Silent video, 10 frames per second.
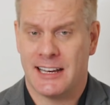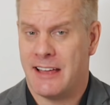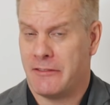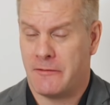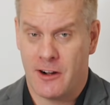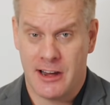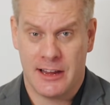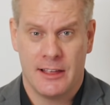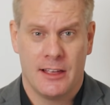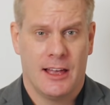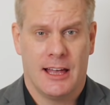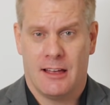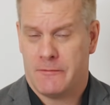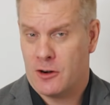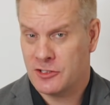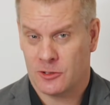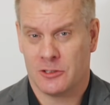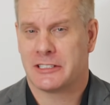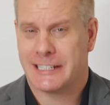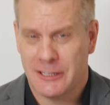and have a very versatile
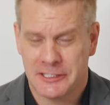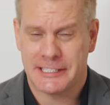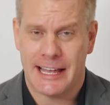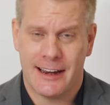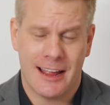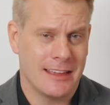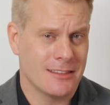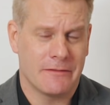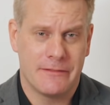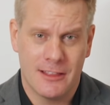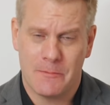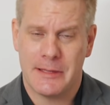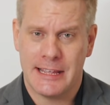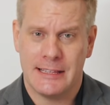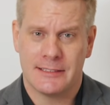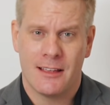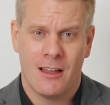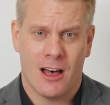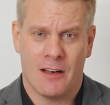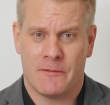skill set. I think the Philippines
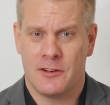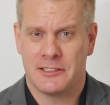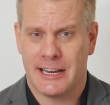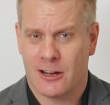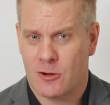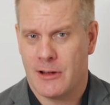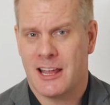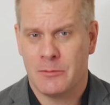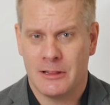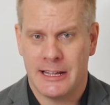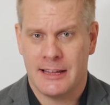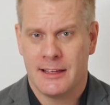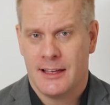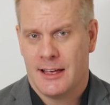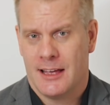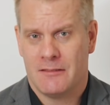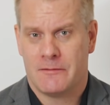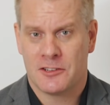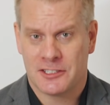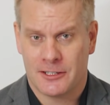offers an incredibly
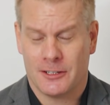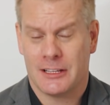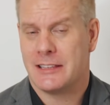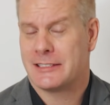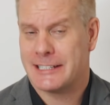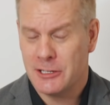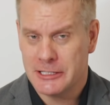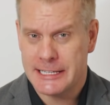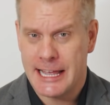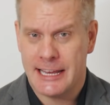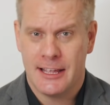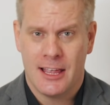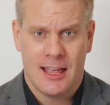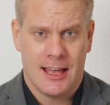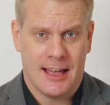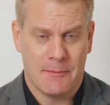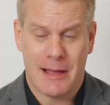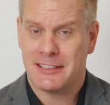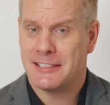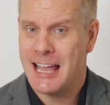versatile skill set.
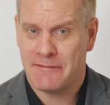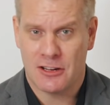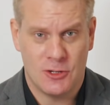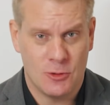My staff can